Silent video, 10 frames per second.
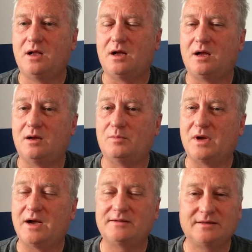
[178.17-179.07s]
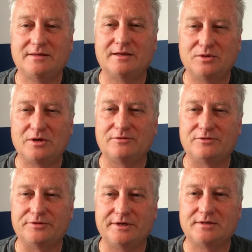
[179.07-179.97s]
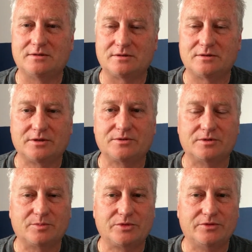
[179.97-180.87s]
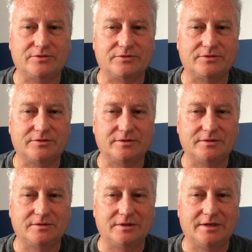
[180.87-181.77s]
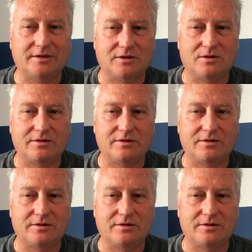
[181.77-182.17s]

I think they're looking for reasons not to approve in the long